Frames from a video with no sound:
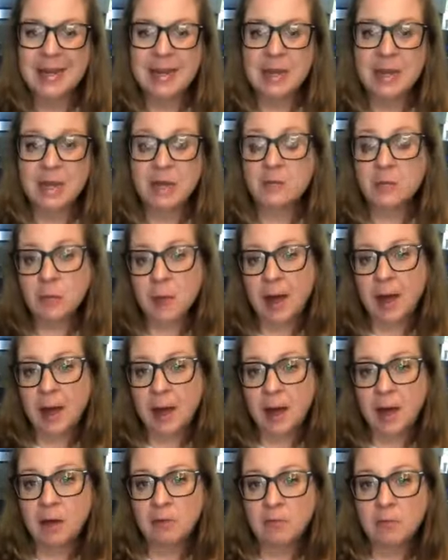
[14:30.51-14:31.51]
If you
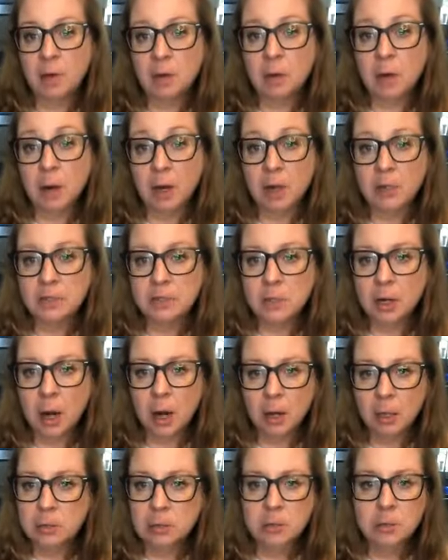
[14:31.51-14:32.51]
have crust
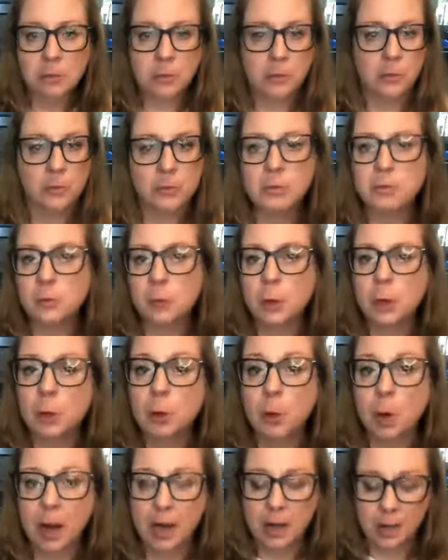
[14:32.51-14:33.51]
guards, those work
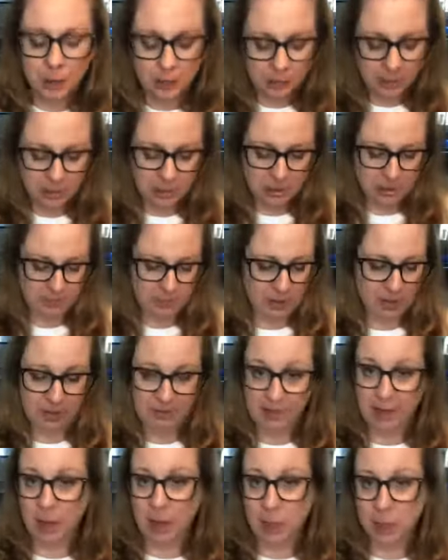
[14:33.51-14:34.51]
great. You can just lay
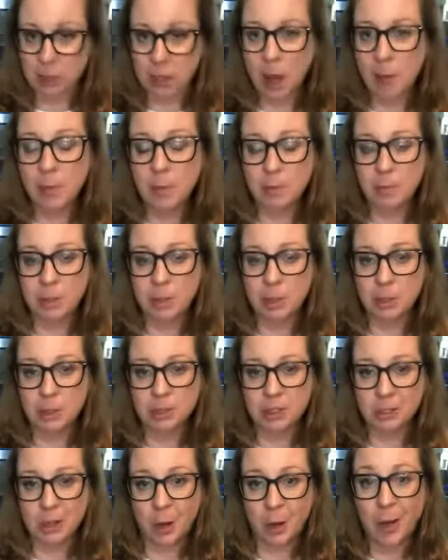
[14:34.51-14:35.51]
that on top and be good to
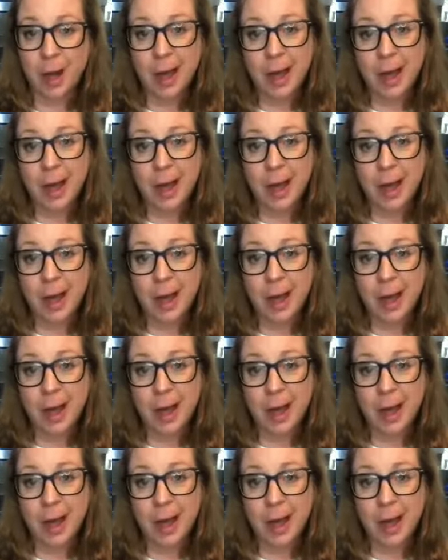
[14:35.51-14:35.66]
go.